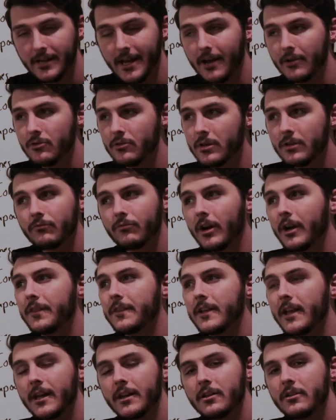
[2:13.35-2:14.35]
Now you can run at
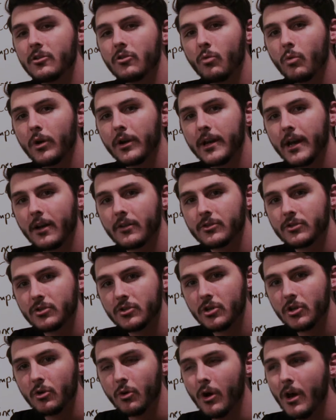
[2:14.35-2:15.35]
the end of your workouts
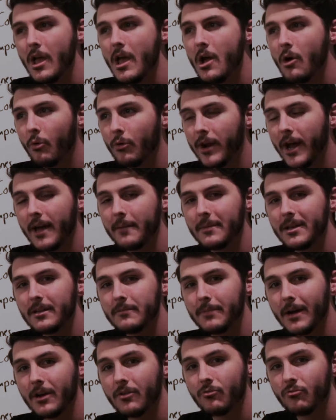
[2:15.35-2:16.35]
too. What I
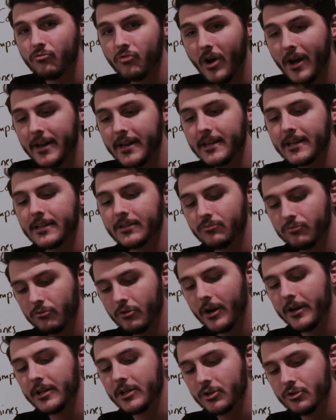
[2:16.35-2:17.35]
mean by running is
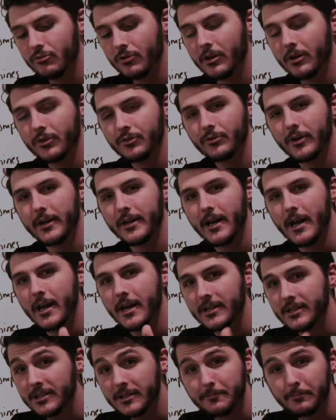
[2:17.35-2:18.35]
running drills, right?
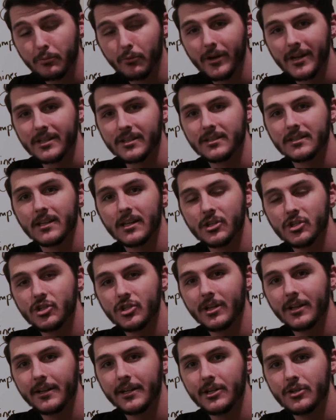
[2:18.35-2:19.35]
Sprints,
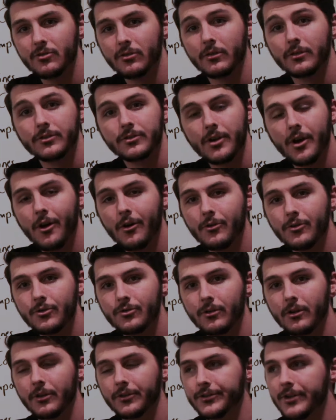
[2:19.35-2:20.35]
agility drills, cone
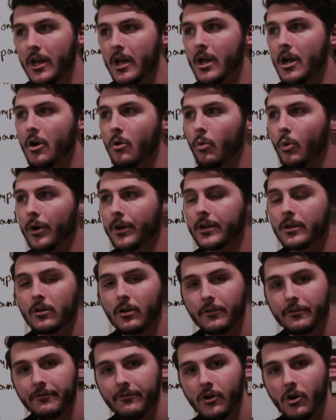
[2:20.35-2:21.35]
drills, working
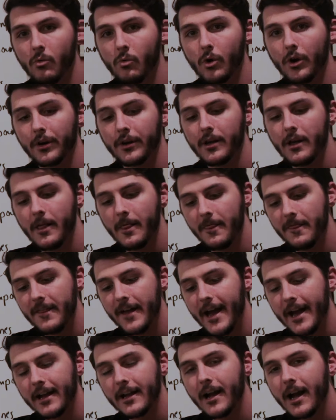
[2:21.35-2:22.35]
on footwork,
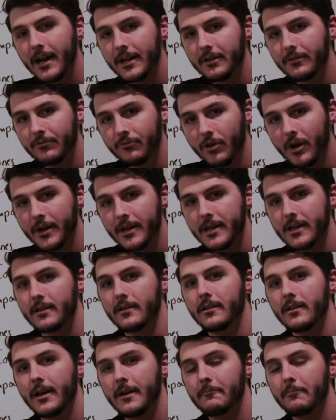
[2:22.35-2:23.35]
that kind of running
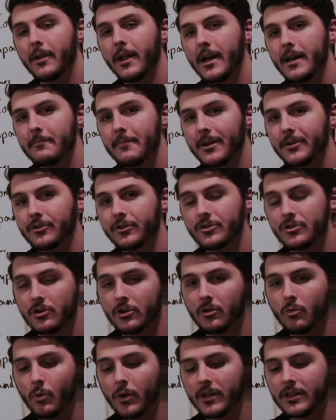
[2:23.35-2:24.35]
and plyometrics. You're
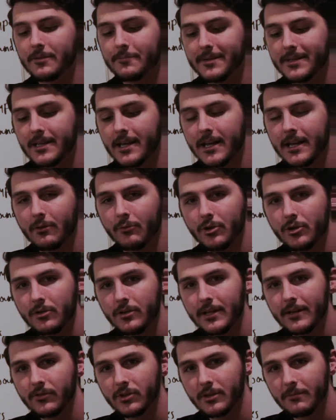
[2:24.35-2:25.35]
going to want at the beginning when you
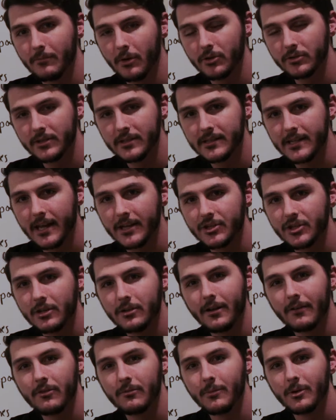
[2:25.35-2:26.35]
can give it the most
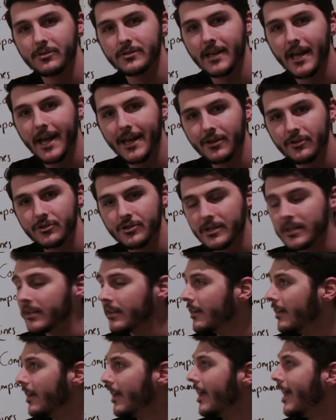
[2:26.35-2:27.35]
attention, you have the most energy.